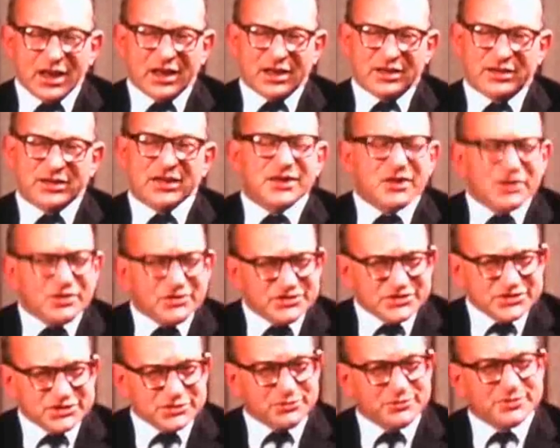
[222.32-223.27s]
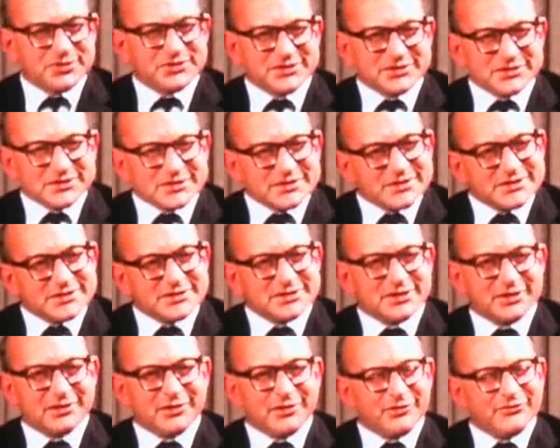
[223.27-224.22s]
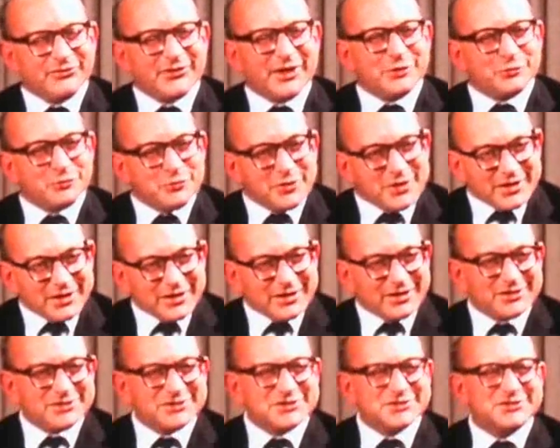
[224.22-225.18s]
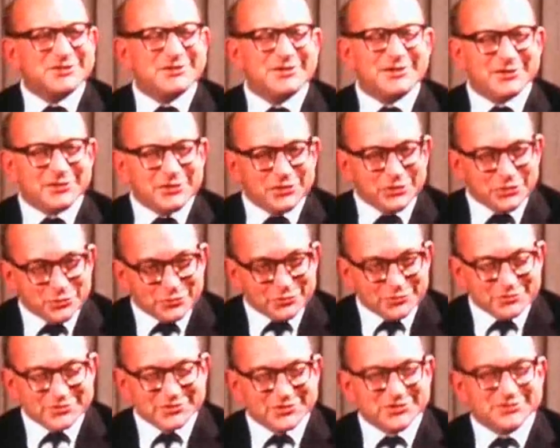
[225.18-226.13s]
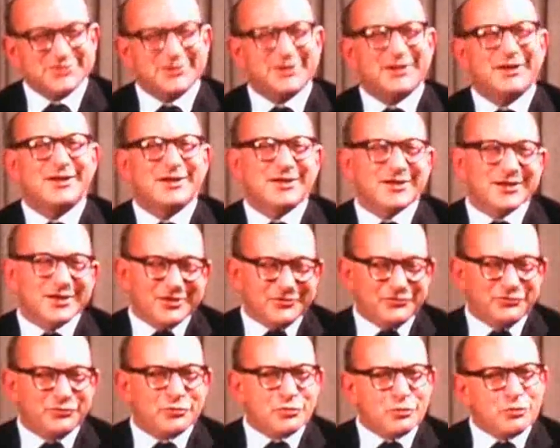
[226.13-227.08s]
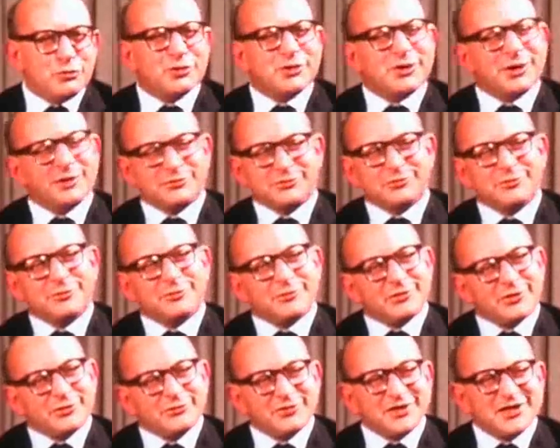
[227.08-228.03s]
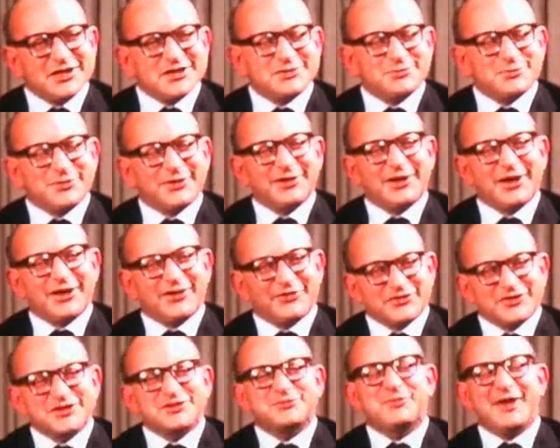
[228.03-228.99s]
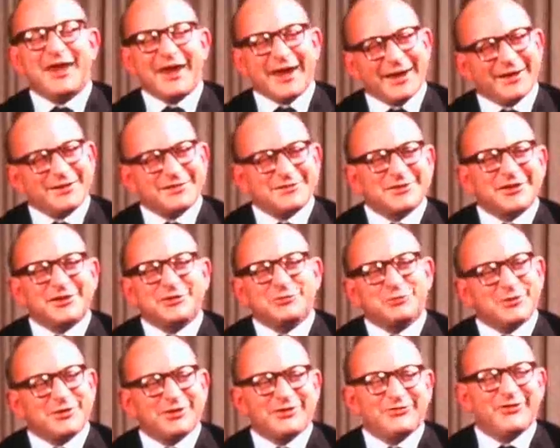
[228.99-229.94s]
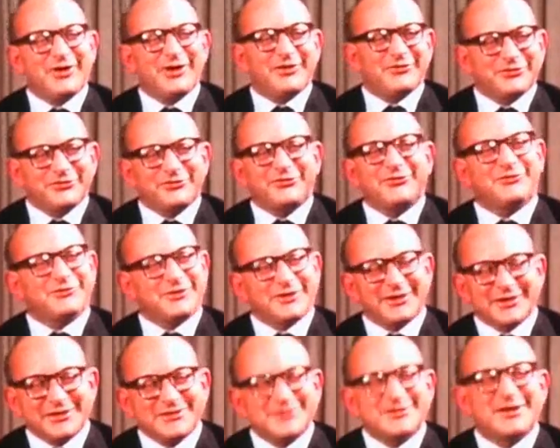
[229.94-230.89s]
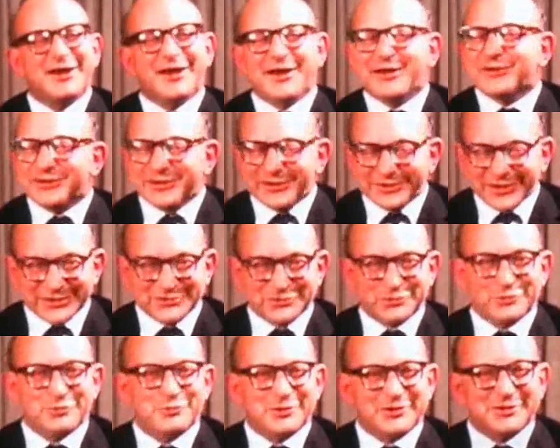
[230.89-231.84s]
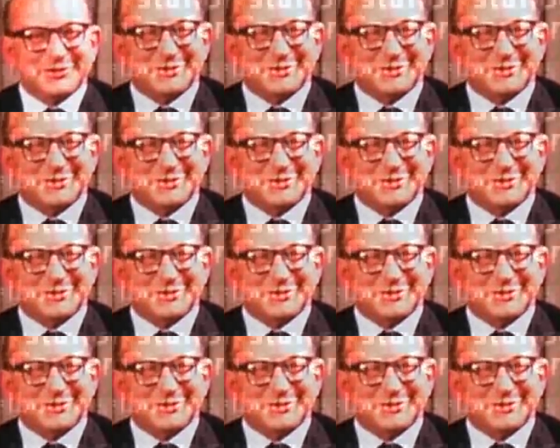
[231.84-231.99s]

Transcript: the consequences of that work are still used for what I'll call a reasonable lifespan, say 25 to 50 years, I think that's all one